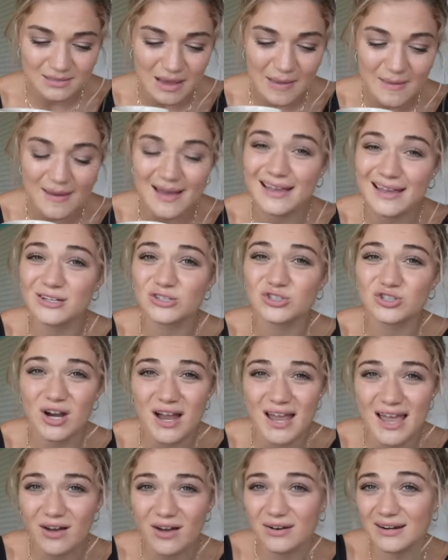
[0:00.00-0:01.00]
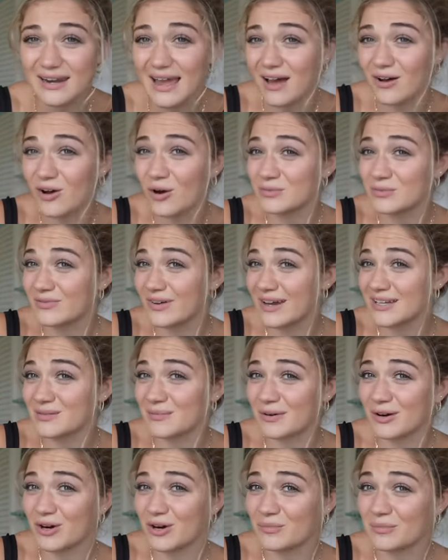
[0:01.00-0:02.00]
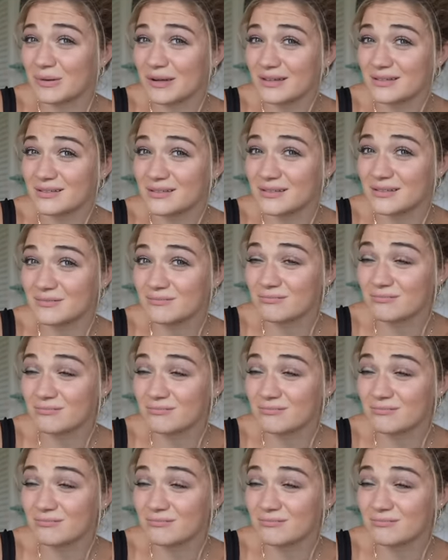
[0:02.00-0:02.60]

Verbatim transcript: Maybe I can try out an at-home device on my armpits.